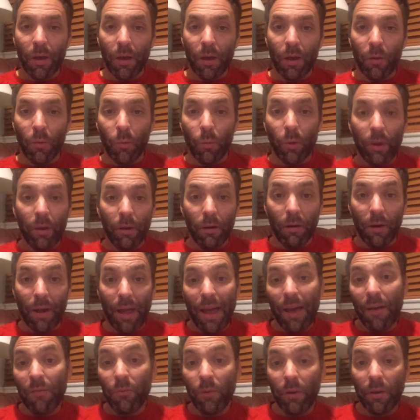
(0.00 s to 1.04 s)
We are
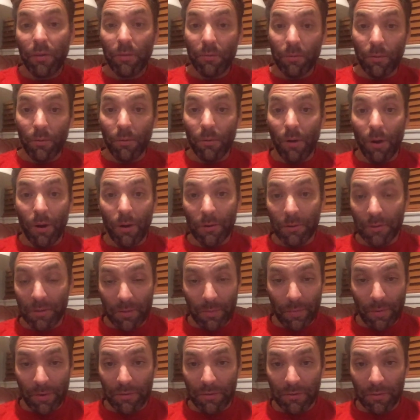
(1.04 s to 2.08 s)
halfway through our
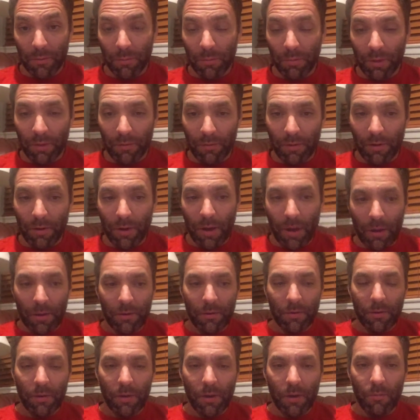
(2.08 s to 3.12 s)
semester, believe it or
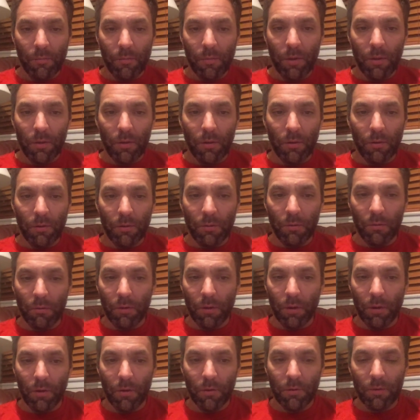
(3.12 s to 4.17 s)
not, and you're
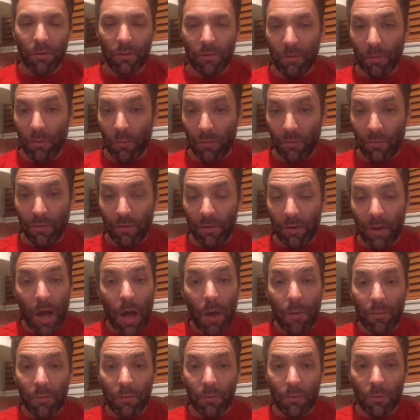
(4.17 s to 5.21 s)
doing just a
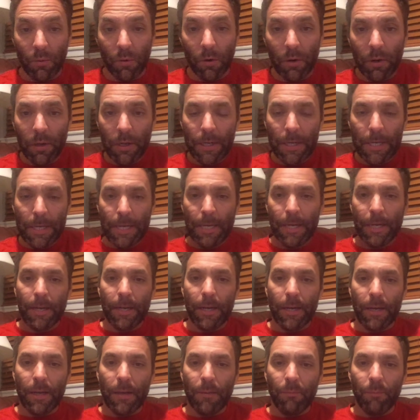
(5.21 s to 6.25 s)
phenomenal work.
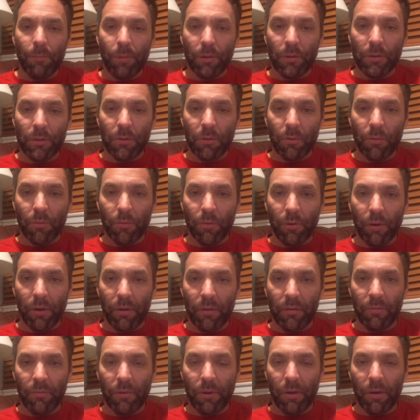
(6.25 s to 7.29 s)
Been so
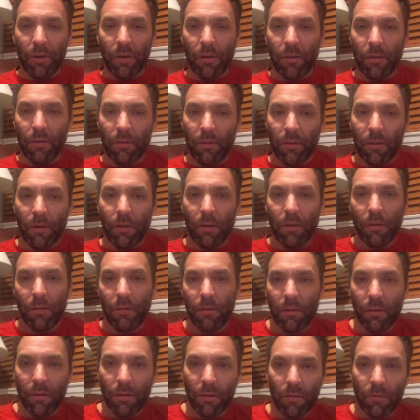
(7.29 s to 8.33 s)
impressed by
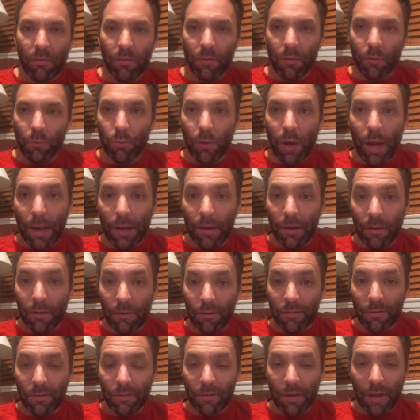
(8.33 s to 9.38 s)
the
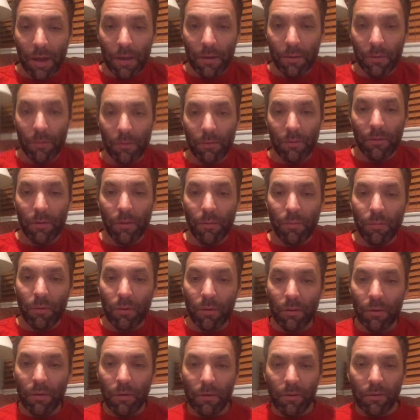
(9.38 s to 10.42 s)
writing styles, the
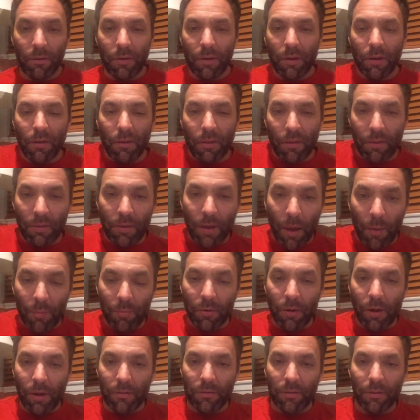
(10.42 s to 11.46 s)
abilities, kind of the thought
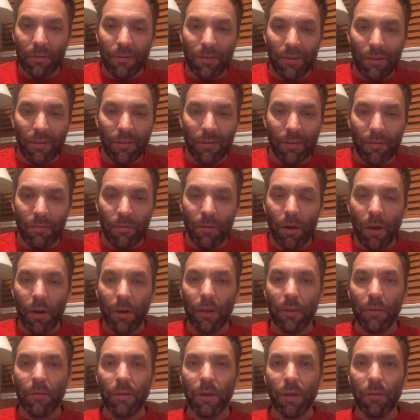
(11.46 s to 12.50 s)
processes that have gone
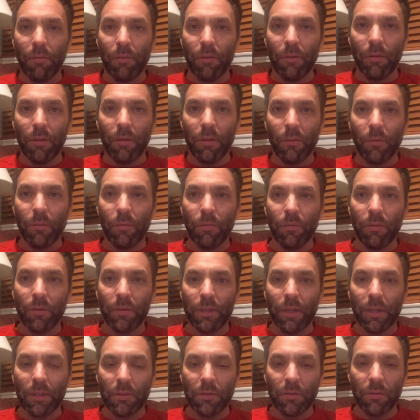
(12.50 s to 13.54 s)
into everything that we've looked
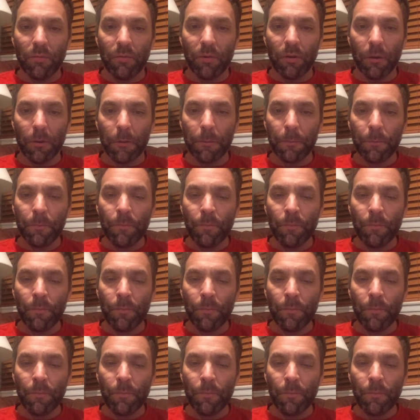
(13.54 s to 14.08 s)
at so far.